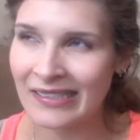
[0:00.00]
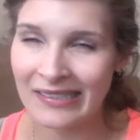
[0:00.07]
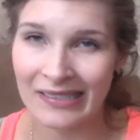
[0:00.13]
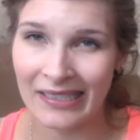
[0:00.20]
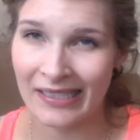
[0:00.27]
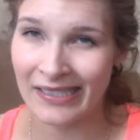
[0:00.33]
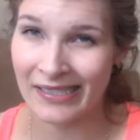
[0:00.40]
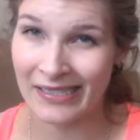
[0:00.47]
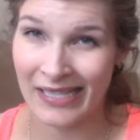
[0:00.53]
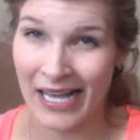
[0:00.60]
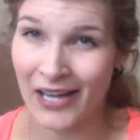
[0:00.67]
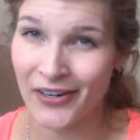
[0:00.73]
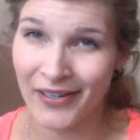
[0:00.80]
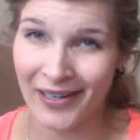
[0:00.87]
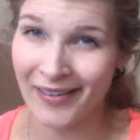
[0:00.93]
like a
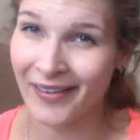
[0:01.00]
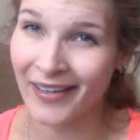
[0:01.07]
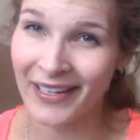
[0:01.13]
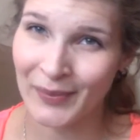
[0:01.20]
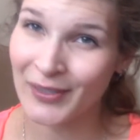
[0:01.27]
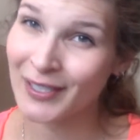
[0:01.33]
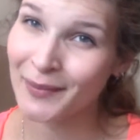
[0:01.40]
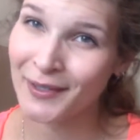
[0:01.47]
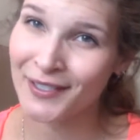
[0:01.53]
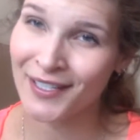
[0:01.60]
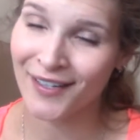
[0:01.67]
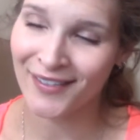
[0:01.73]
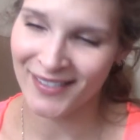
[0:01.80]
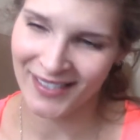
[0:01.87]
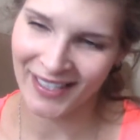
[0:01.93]
Saturday night. Pretty much
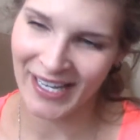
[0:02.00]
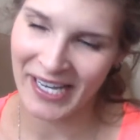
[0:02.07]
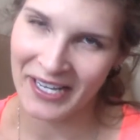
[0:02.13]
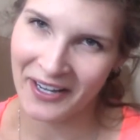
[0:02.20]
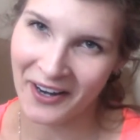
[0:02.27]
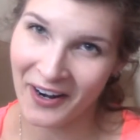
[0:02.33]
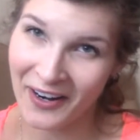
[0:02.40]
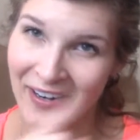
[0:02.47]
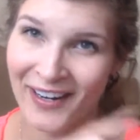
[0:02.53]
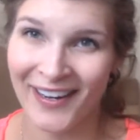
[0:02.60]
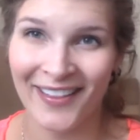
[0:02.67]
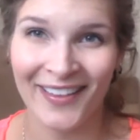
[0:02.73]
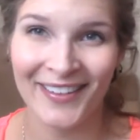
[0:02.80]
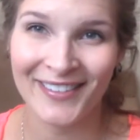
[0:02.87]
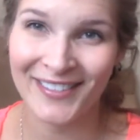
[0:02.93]
I was like, all
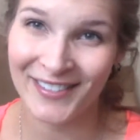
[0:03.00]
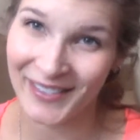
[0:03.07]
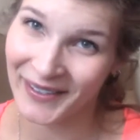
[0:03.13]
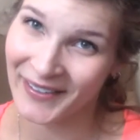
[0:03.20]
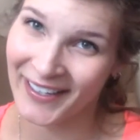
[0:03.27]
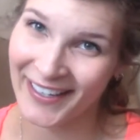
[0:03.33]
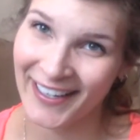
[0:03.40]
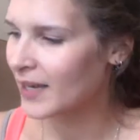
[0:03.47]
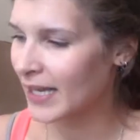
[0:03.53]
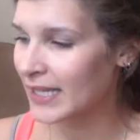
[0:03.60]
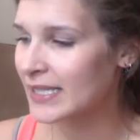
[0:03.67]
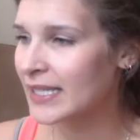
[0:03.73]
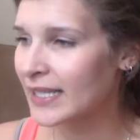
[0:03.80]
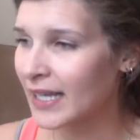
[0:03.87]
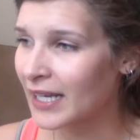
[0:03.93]
right, let's do it.
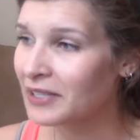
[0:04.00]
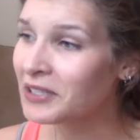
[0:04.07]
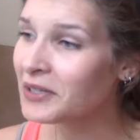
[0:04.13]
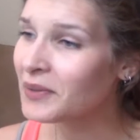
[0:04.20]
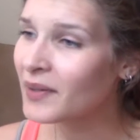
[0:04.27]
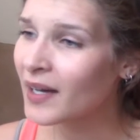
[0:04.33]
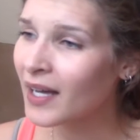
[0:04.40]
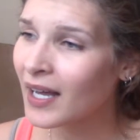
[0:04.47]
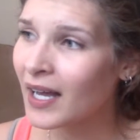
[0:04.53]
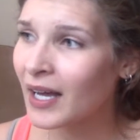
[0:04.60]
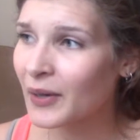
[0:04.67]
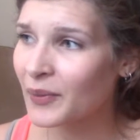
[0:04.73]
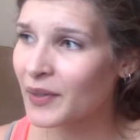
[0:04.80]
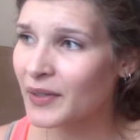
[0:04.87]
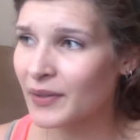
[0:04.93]
Next thing I knew,
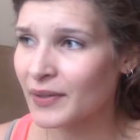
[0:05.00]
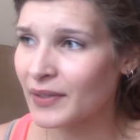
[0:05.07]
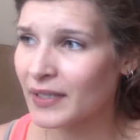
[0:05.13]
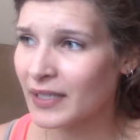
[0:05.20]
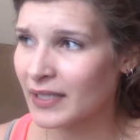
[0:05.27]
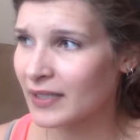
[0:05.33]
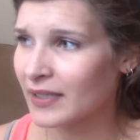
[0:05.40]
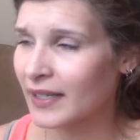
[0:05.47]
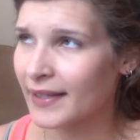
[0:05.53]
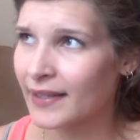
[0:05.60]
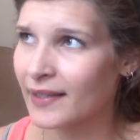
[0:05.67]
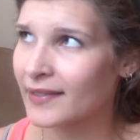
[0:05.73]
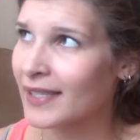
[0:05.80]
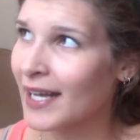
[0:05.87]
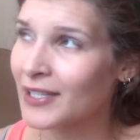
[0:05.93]
we were like,
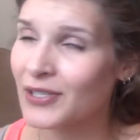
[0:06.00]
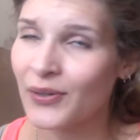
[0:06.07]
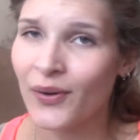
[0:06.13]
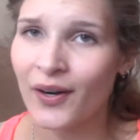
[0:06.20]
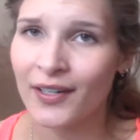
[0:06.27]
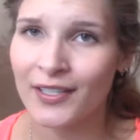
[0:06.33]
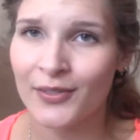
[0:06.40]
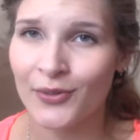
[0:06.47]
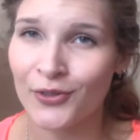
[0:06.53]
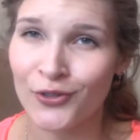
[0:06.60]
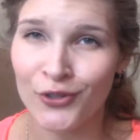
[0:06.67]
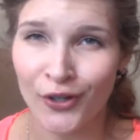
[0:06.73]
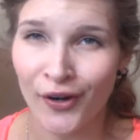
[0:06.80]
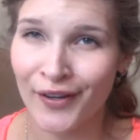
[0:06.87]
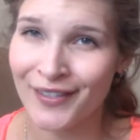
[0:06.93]
the tattoo artist was
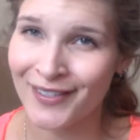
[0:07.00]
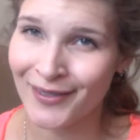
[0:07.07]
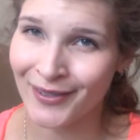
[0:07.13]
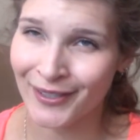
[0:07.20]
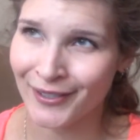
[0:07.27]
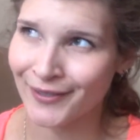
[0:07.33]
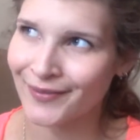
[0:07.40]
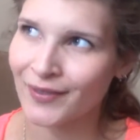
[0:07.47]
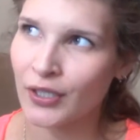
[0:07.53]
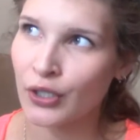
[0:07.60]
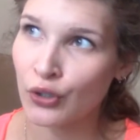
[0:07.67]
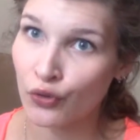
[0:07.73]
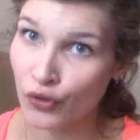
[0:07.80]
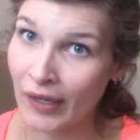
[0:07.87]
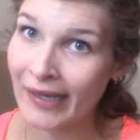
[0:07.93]
drawing some or
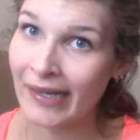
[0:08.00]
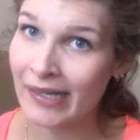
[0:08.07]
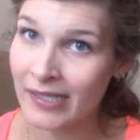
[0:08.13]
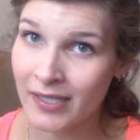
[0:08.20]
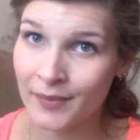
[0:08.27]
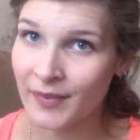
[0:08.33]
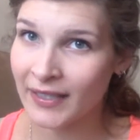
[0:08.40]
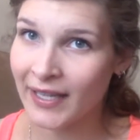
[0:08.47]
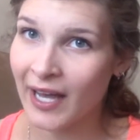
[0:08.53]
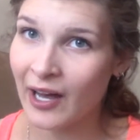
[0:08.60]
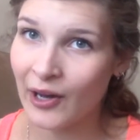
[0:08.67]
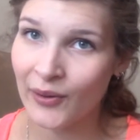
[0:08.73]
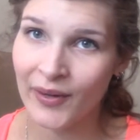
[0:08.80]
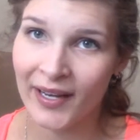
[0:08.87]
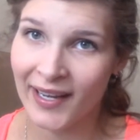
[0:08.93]
writing something
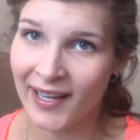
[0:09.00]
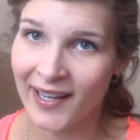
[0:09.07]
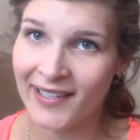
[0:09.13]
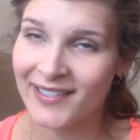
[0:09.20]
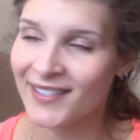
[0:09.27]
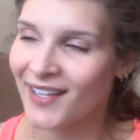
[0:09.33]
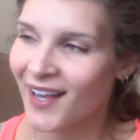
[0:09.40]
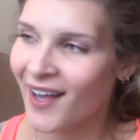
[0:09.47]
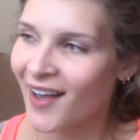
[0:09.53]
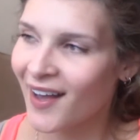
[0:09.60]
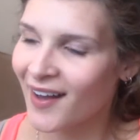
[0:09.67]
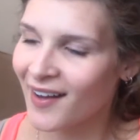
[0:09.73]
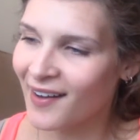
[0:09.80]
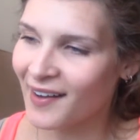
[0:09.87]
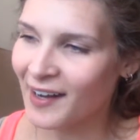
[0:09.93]
out, I guess,
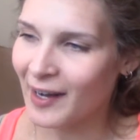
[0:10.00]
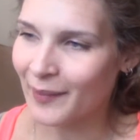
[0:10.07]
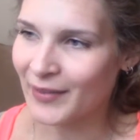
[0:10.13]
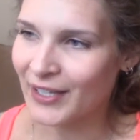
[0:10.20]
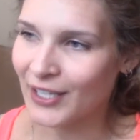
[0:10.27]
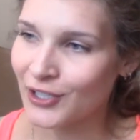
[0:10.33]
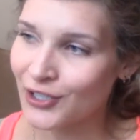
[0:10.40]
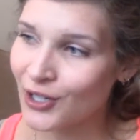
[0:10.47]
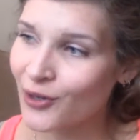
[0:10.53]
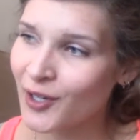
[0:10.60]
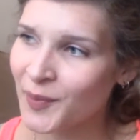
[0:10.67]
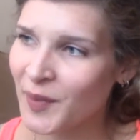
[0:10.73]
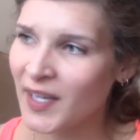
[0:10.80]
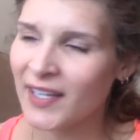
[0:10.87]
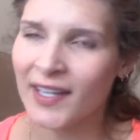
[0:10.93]
and like
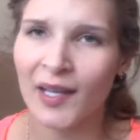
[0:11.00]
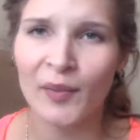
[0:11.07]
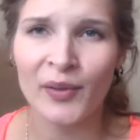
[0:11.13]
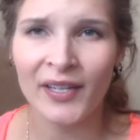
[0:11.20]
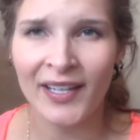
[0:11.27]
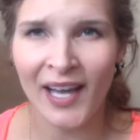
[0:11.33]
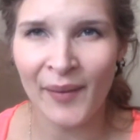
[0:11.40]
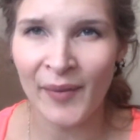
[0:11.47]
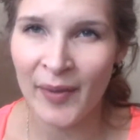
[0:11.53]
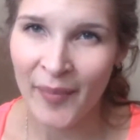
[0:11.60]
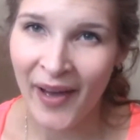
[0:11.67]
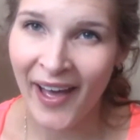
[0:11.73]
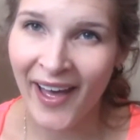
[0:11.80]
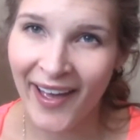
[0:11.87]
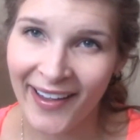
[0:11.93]
showing me and like putting it on my
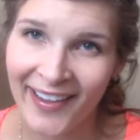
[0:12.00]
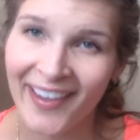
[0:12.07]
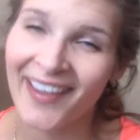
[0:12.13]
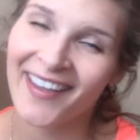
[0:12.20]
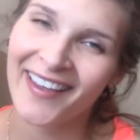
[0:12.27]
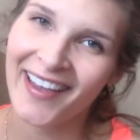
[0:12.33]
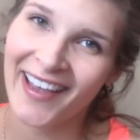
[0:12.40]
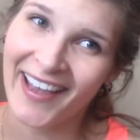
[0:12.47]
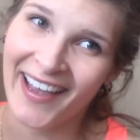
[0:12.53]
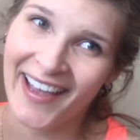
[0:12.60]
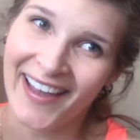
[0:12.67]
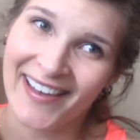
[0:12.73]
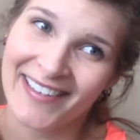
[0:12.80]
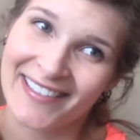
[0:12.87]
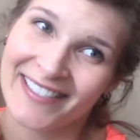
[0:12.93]
back,
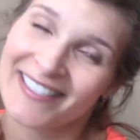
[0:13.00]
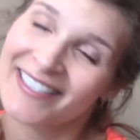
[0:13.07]
and